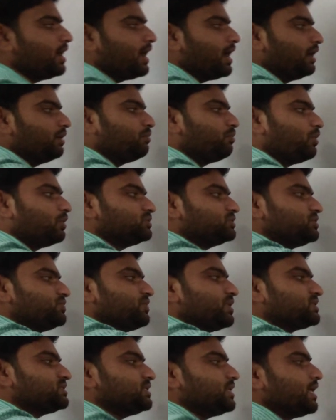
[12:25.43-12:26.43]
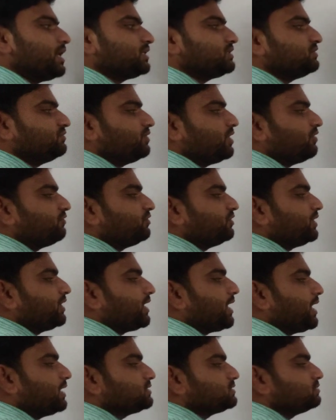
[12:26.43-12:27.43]
and positive x direction we have to take
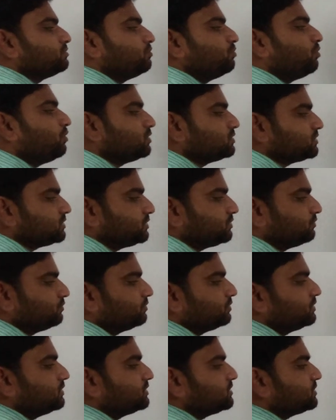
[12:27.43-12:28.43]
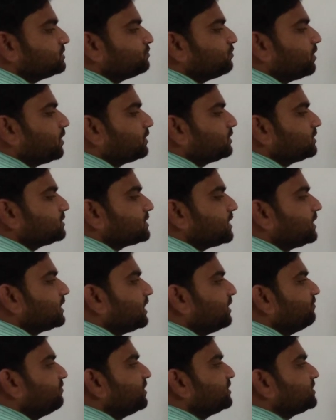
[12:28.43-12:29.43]
as positive. This is what the sign
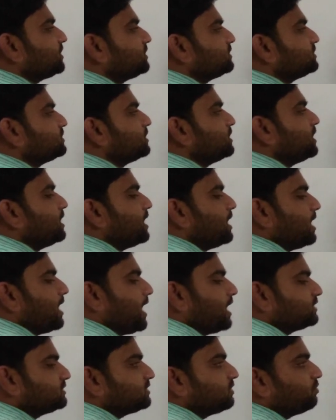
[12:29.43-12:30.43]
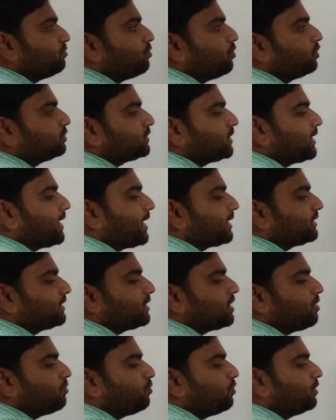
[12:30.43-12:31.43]
conventions. As now both are acting
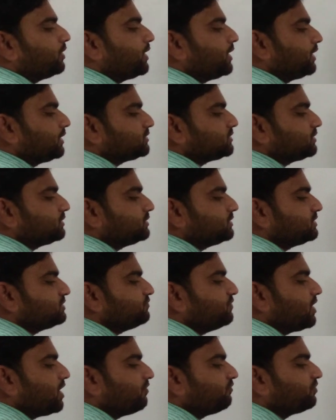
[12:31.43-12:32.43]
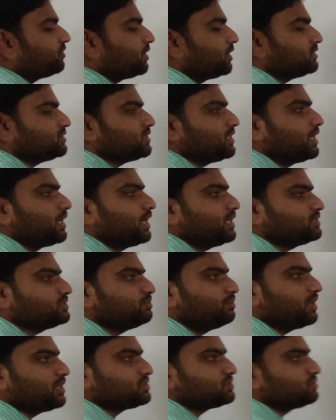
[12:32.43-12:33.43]
upward direction, this we have to consider as plus